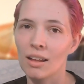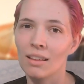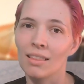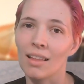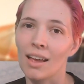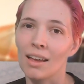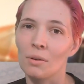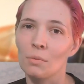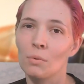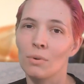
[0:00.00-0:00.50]

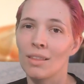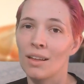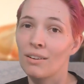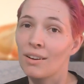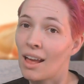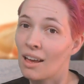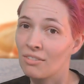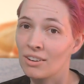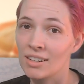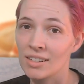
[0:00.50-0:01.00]
online without
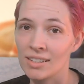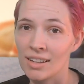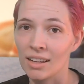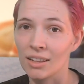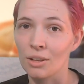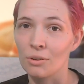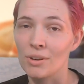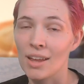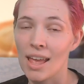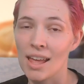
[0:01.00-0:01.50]
having to
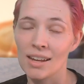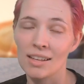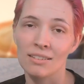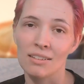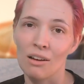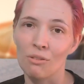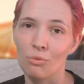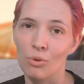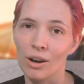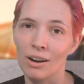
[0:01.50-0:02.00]
download any
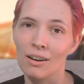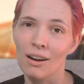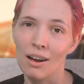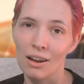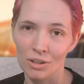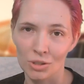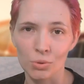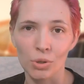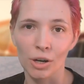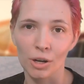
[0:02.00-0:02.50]
software
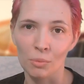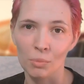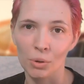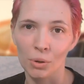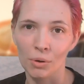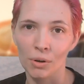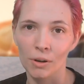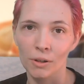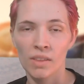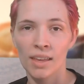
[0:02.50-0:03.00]
onto our
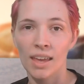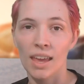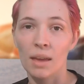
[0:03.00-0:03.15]
computer.